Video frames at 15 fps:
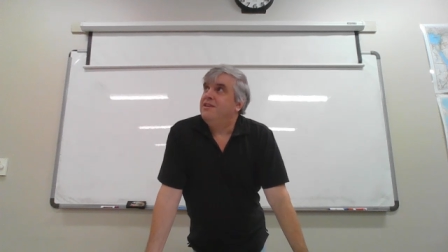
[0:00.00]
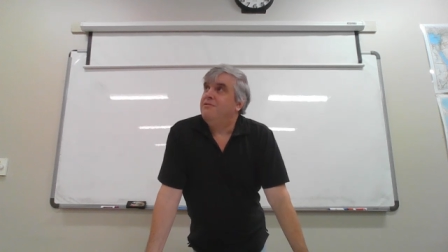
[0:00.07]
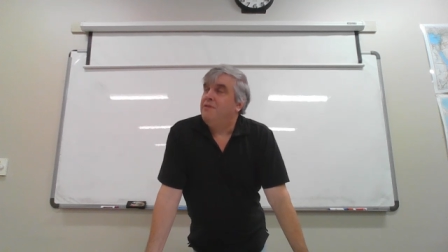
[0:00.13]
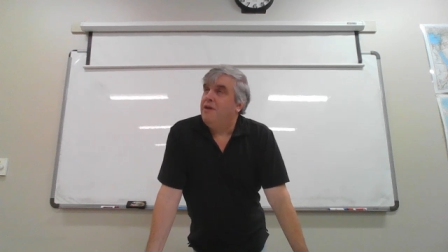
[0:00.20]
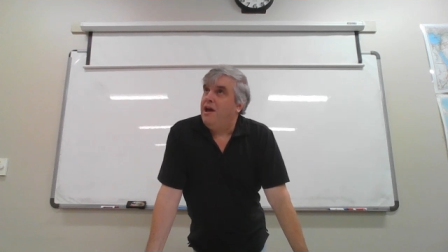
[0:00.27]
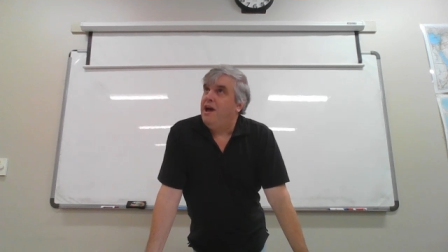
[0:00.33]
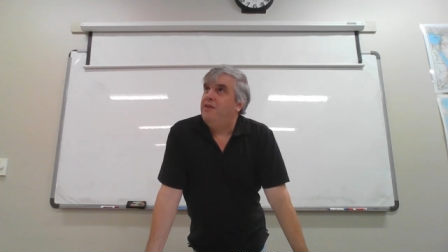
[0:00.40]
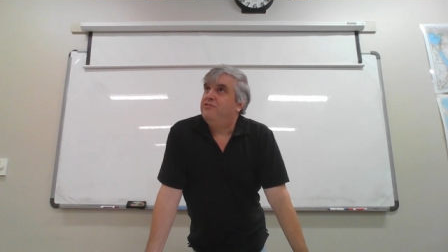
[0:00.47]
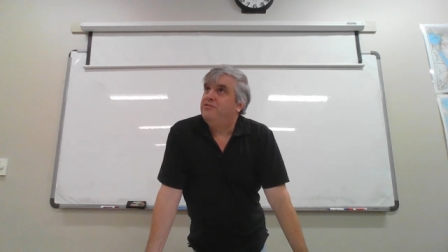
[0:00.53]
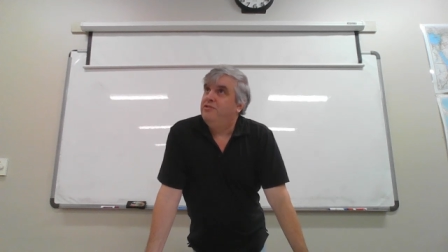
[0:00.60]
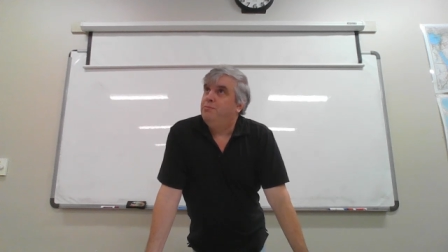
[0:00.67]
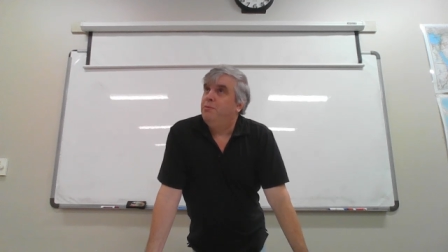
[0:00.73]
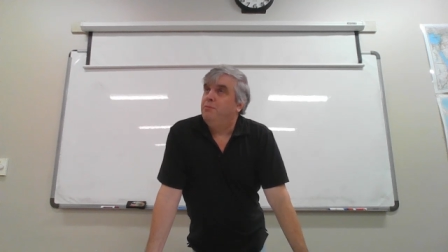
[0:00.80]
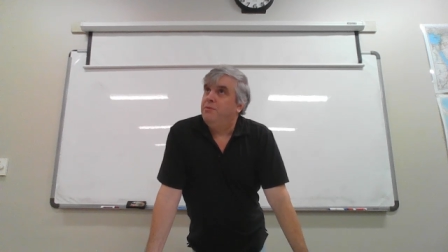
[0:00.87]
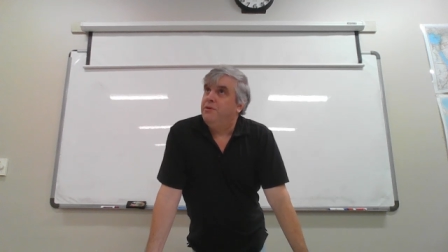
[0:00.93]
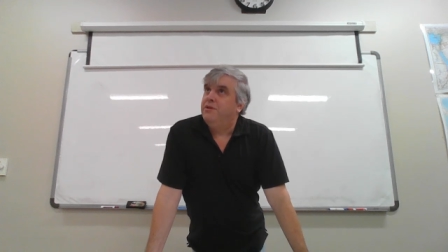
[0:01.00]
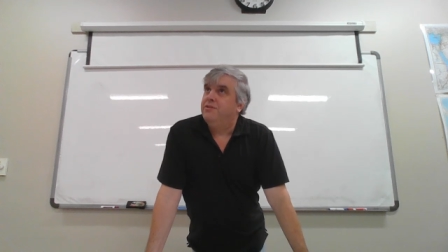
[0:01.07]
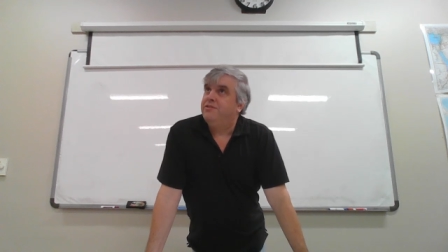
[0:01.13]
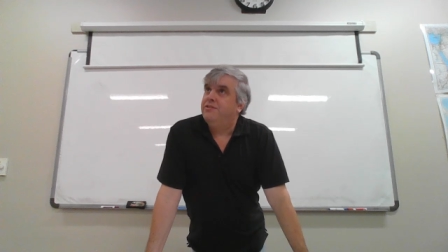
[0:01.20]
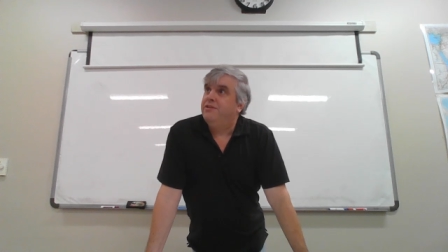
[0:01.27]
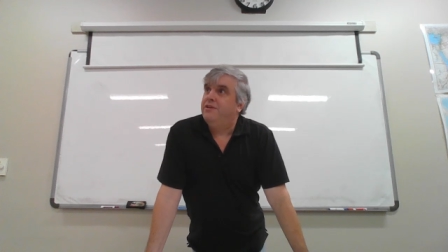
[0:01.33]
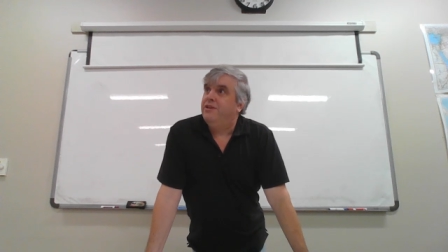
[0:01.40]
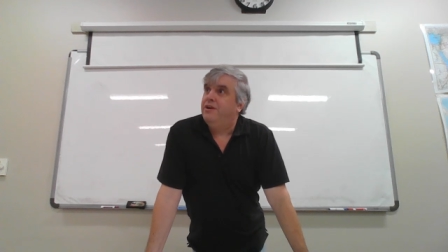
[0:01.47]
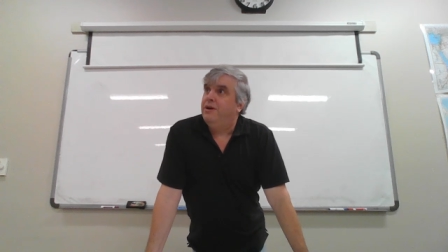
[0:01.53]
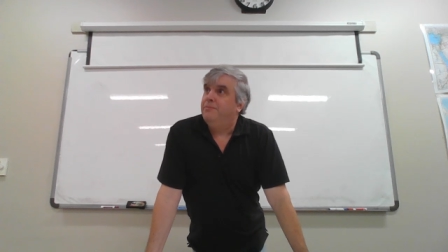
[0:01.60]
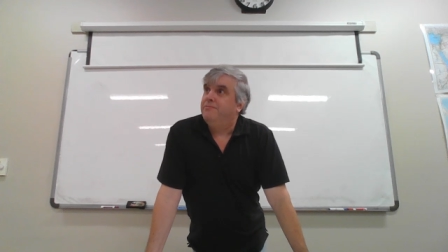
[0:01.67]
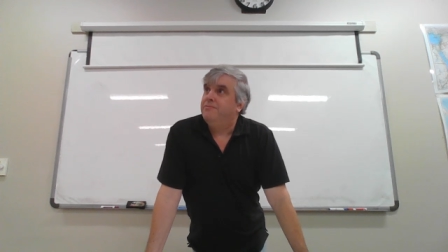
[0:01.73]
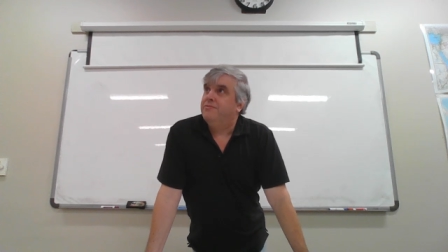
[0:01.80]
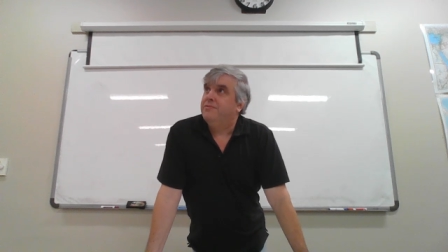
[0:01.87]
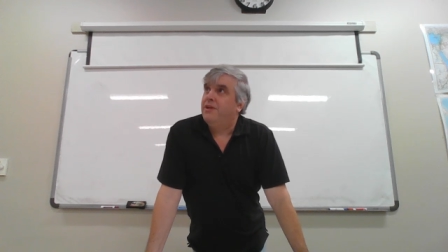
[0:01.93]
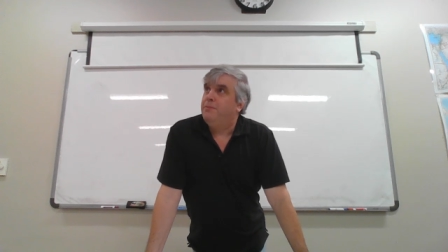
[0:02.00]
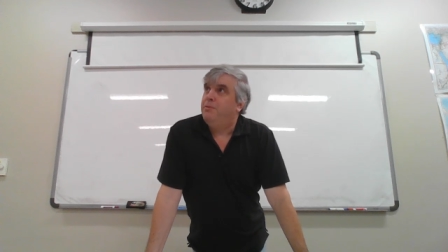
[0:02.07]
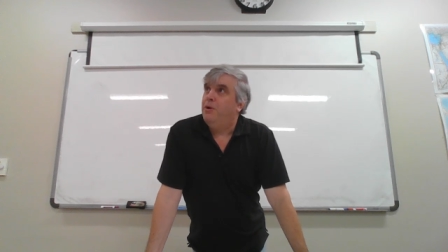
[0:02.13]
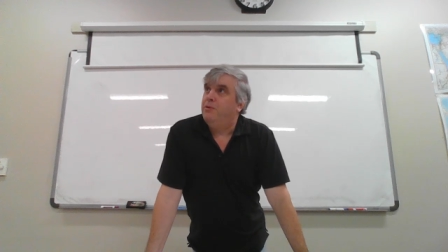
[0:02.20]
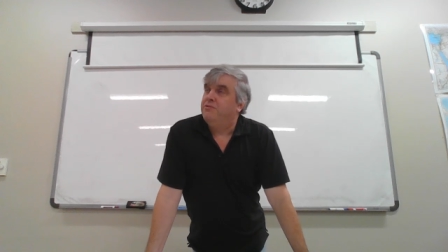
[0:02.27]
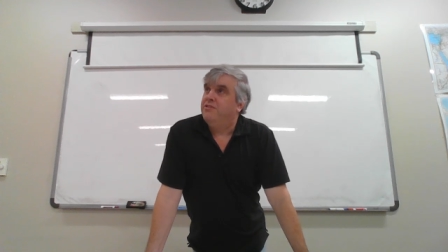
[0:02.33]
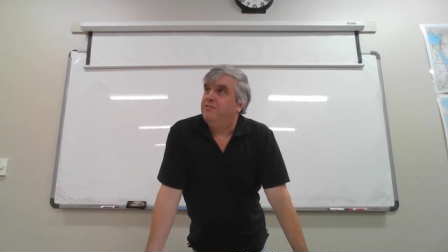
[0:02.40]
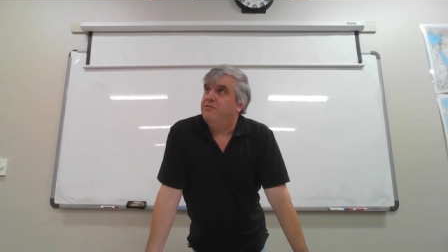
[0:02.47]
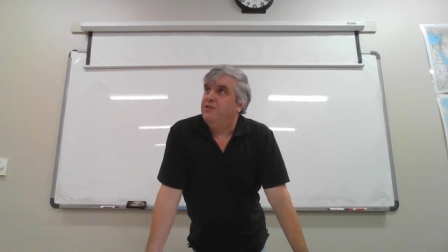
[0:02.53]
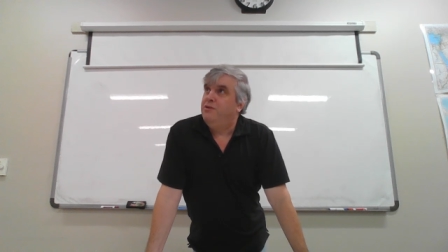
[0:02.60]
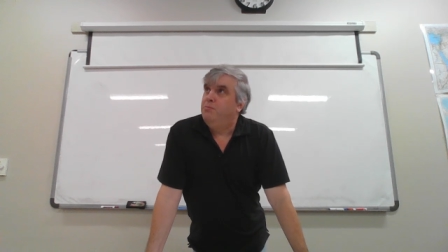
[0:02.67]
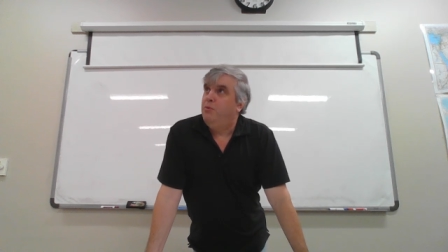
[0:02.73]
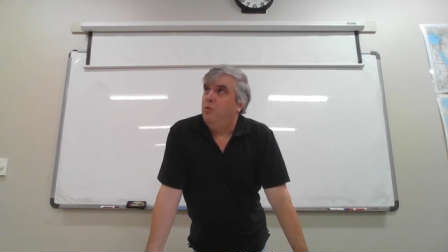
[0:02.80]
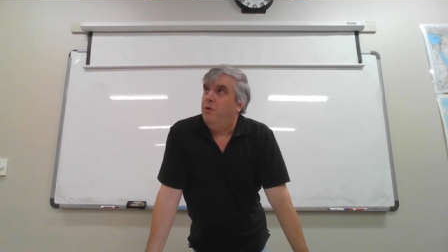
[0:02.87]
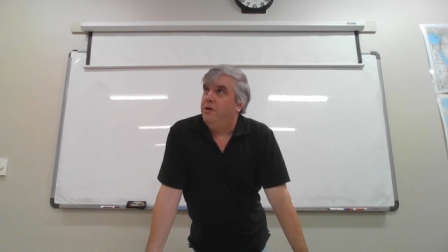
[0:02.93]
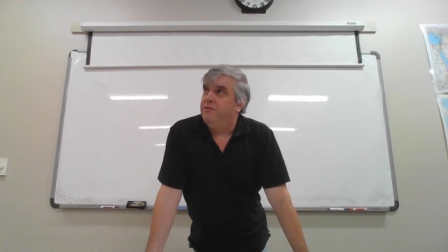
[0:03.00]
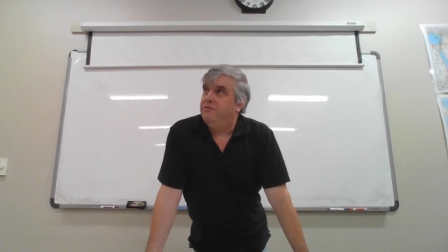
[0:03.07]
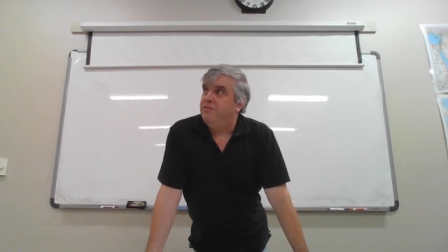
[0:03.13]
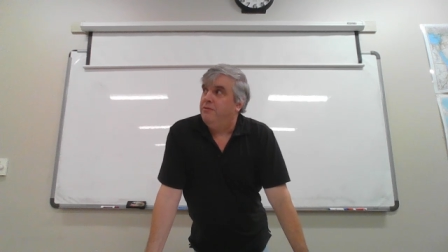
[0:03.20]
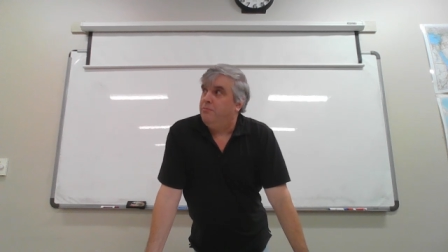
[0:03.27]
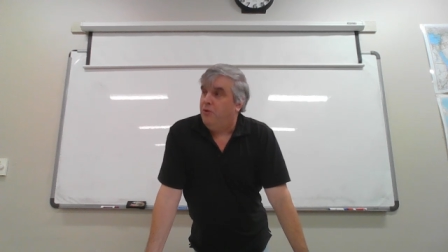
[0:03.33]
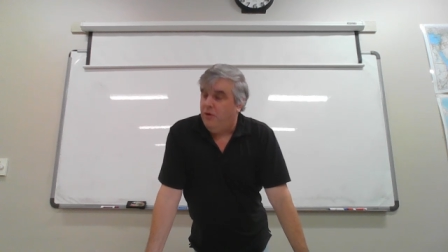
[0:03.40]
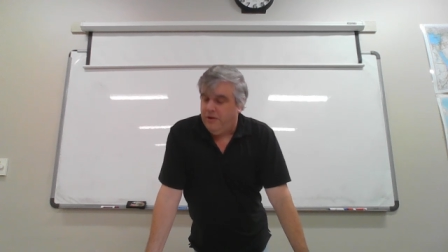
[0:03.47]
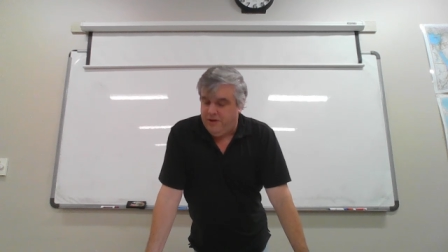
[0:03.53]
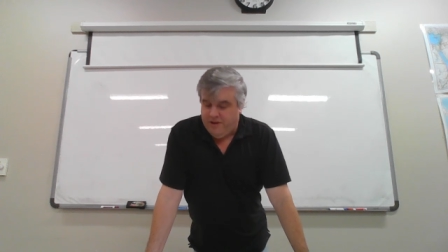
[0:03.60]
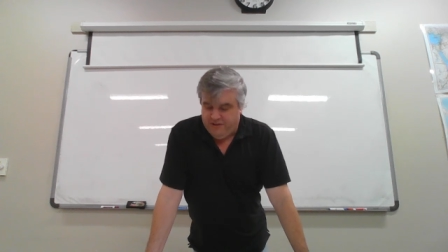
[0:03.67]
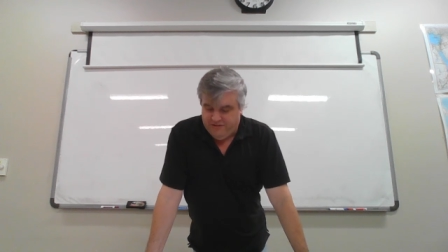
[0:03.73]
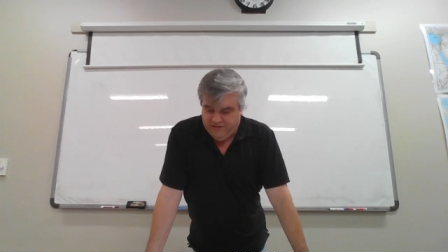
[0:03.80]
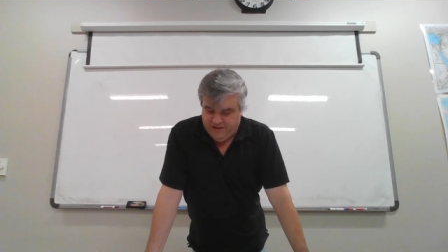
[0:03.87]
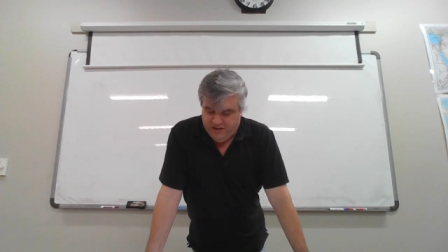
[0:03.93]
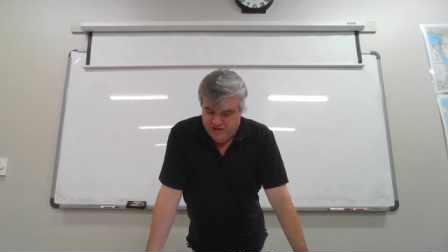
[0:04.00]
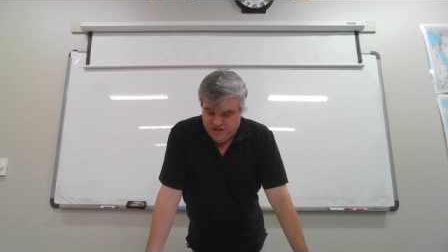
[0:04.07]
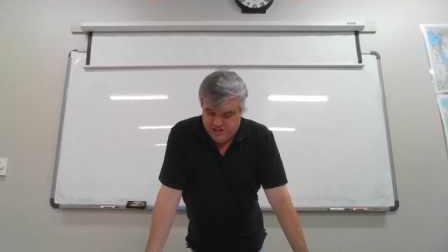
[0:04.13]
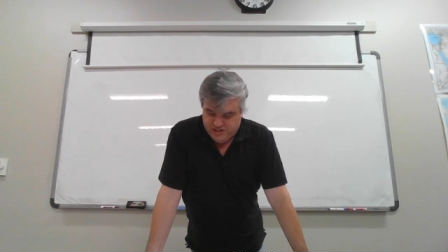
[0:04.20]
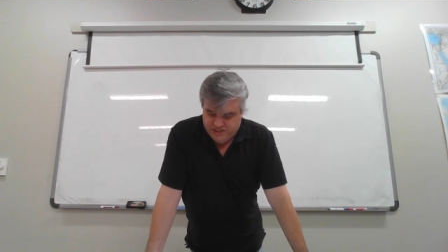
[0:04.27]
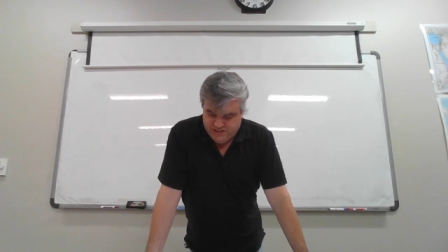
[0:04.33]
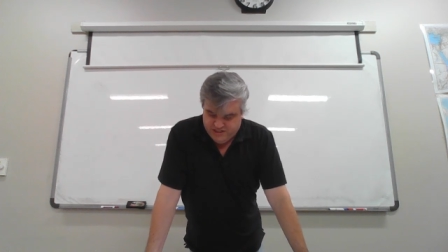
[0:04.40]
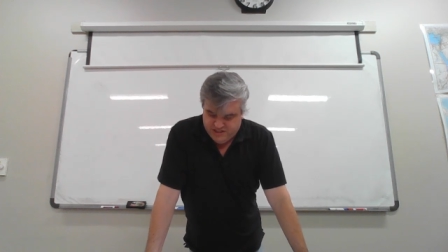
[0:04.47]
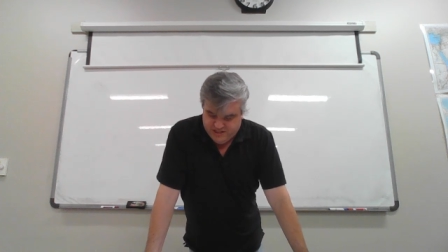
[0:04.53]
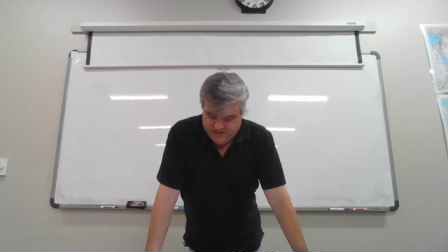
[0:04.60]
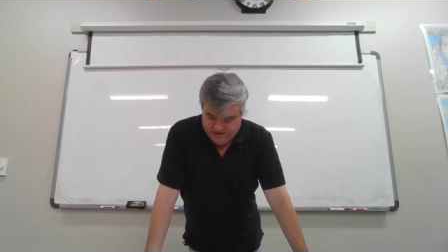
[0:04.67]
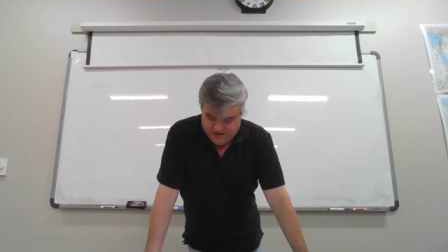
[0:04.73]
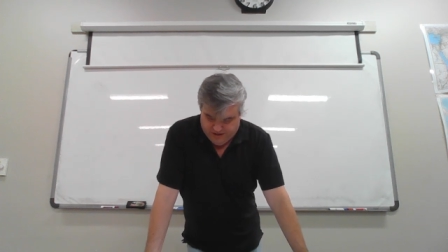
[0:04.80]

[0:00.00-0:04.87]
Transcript: You have to permit um, opposing viewpoints on broadcast stations.